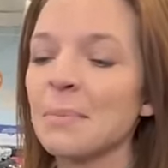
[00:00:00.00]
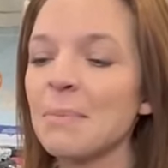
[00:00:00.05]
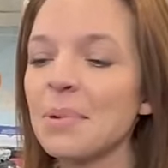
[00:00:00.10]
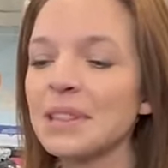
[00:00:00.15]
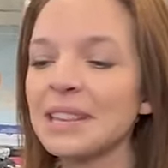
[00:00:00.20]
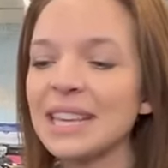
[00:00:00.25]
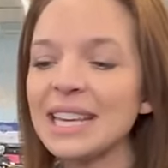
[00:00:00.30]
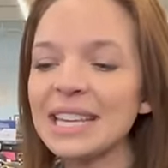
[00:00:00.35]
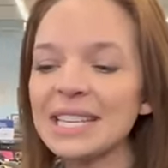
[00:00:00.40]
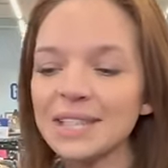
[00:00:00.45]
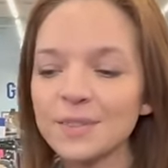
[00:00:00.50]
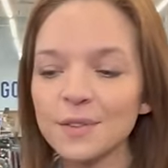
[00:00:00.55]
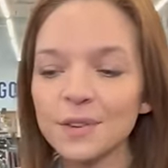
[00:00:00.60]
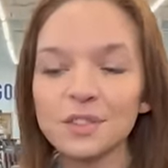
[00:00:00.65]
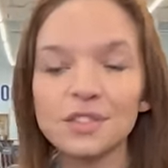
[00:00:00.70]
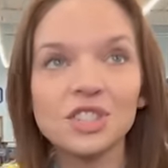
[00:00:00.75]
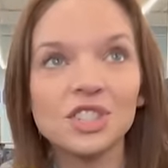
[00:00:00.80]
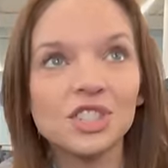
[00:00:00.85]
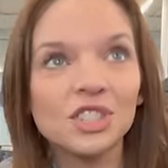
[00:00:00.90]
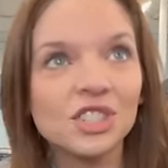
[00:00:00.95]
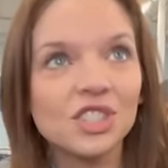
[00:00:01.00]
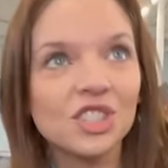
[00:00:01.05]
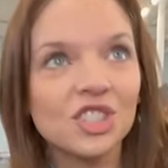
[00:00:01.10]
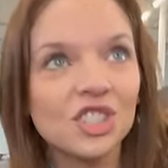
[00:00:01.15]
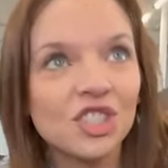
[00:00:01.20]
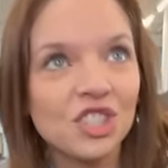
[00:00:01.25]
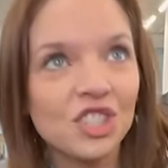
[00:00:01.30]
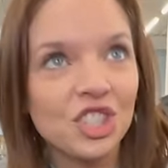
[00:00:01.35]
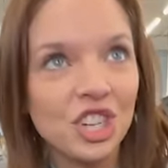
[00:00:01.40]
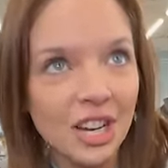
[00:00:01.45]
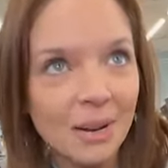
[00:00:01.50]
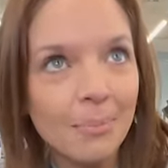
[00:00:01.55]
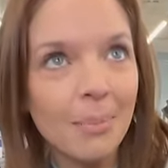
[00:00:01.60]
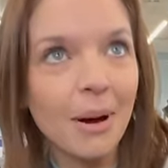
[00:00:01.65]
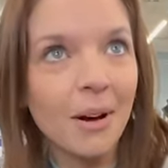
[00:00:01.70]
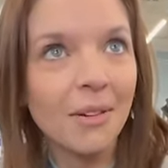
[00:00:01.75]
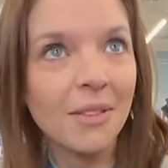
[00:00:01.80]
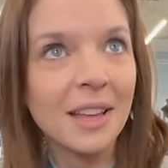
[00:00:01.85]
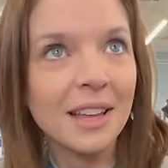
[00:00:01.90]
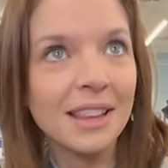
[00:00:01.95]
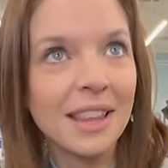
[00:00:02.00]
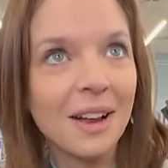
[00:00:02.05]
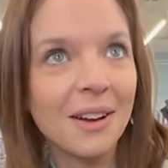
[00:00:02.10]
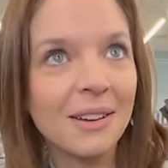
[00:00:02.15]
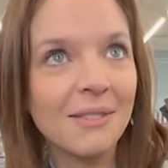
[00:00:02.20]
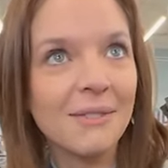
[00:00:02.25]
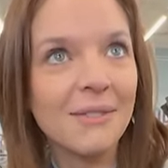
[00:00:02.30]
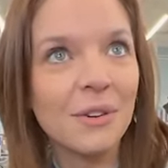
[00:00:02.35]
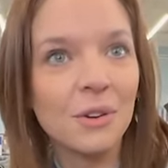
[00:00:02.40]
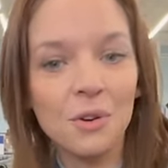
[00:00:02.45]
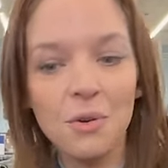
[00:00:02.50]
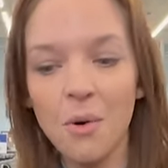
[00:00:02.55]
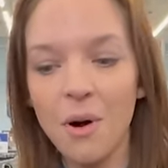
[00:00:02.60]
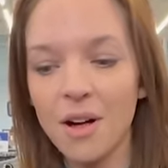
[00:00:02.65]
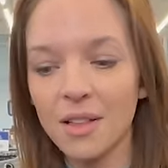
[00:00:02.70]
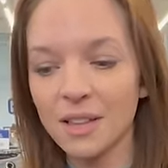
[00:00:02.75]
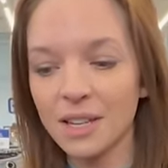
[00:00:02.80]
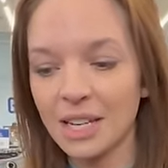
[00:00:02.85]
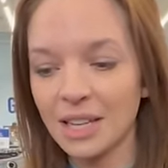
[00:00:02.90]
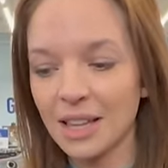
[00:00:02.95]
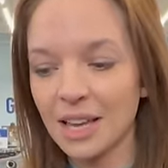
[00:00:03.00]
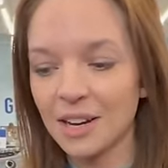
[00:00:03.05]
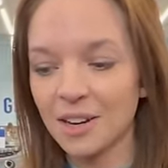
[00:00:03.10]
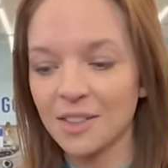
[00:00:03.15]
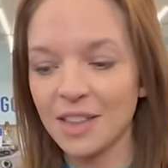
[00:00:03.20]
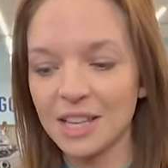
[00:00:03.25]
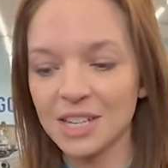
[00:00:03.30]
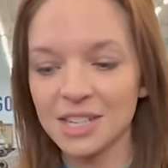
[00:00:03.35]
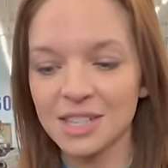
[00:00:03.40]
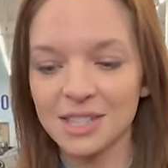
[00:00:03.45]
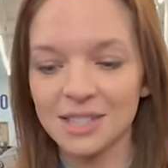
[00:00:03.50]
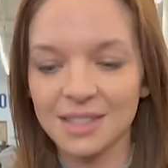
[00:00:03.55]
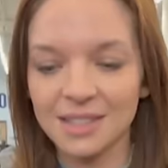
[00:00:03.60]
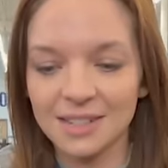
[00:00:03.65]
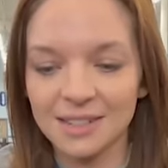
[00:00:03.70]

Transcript: But these feel cheapo. Like they don't even feel yeah. quality. Like are they just?